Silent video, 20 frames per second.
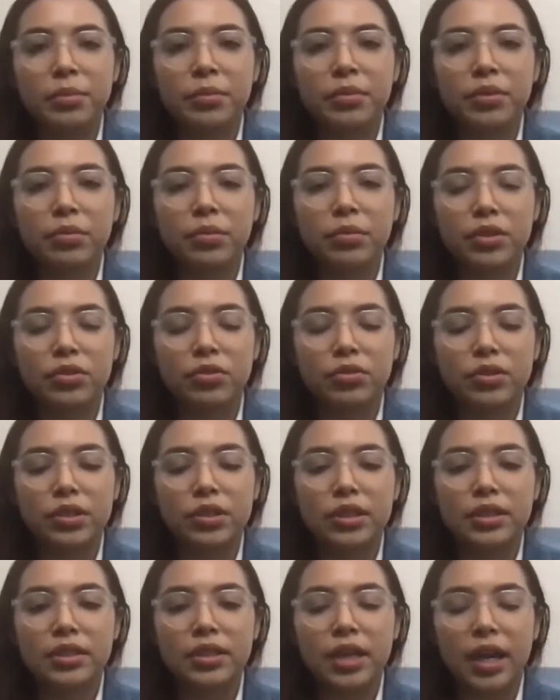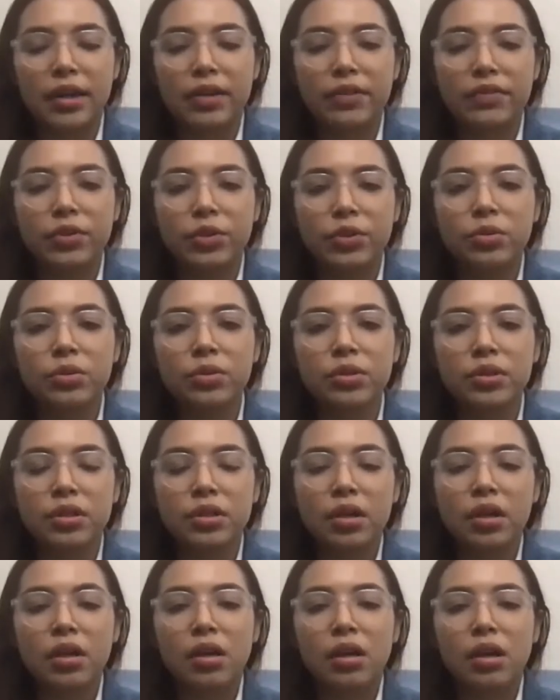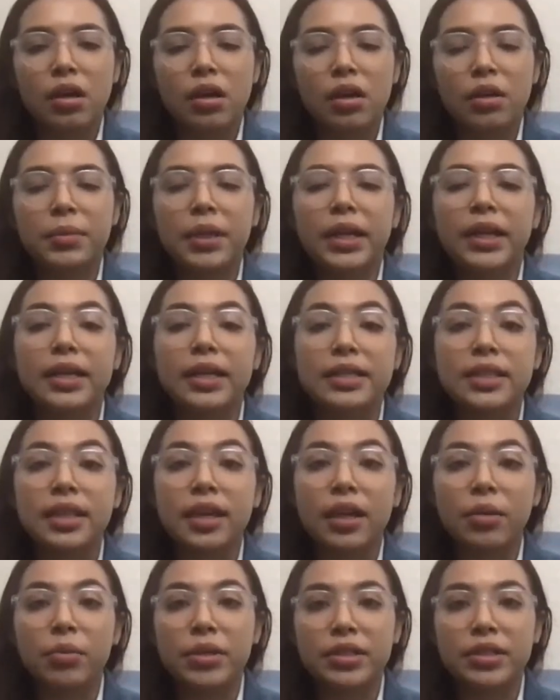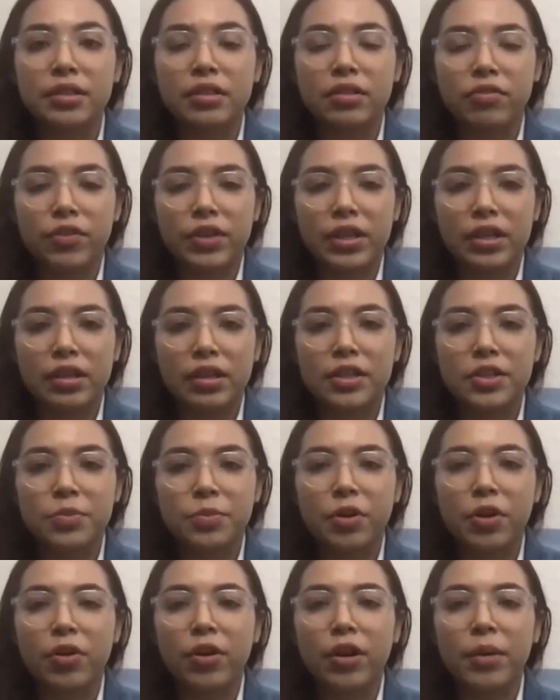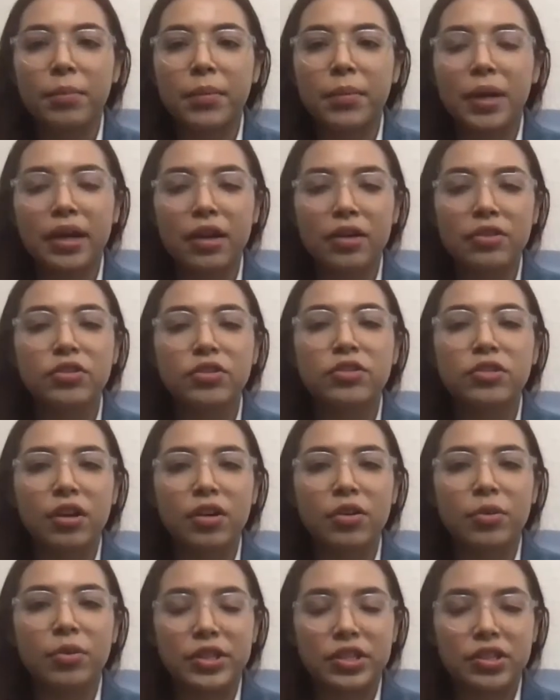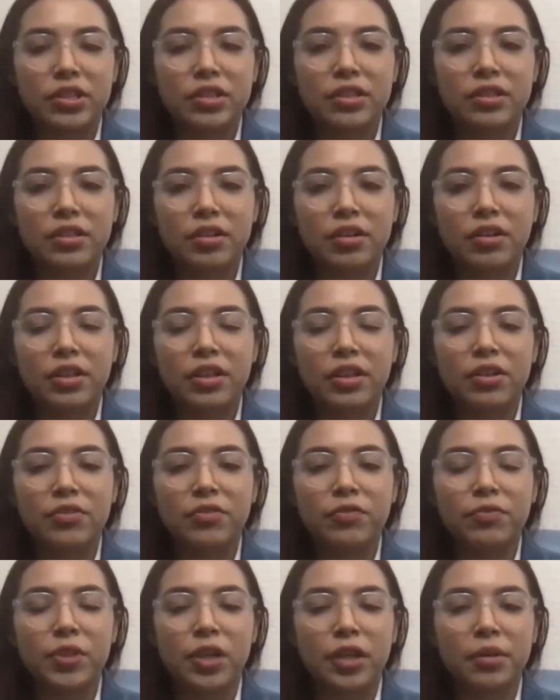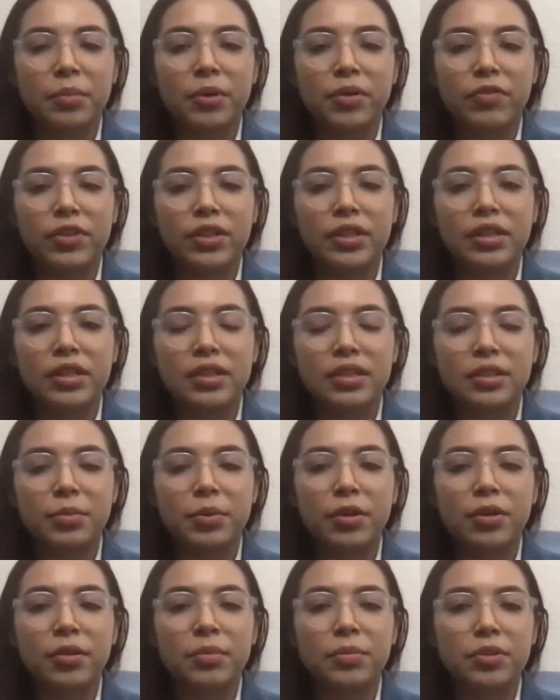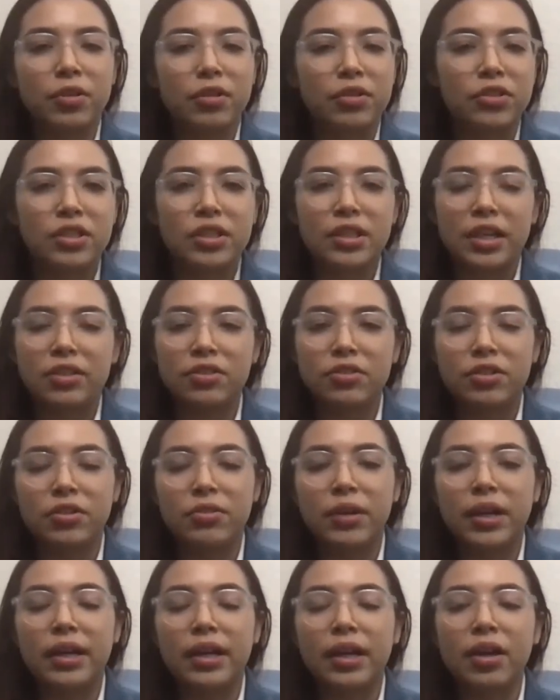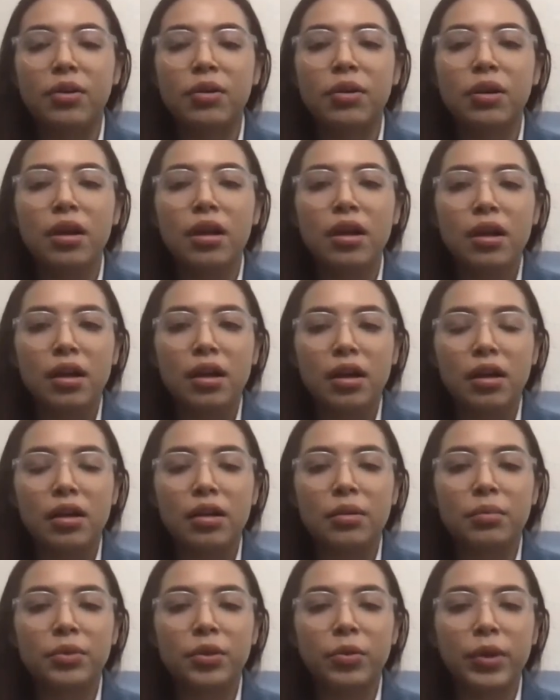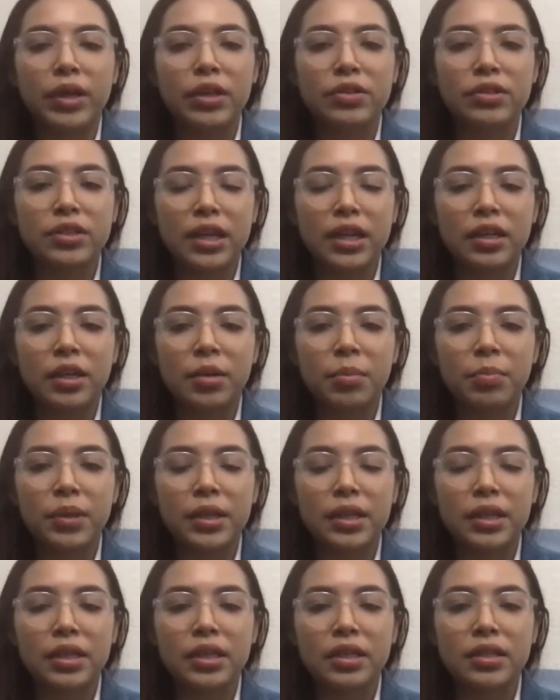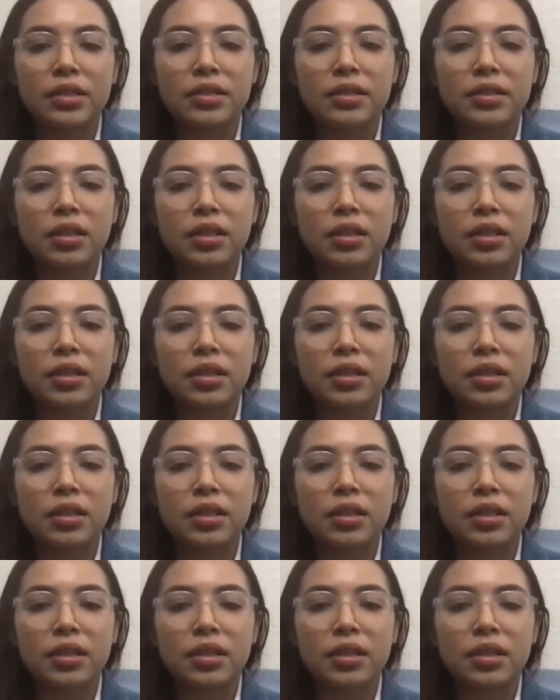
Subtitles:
the resources I've used, Like I said, I was in the Felix program, and I also saw a question on here talking about Felix program, so I'll just answer it right now. The way you sign up is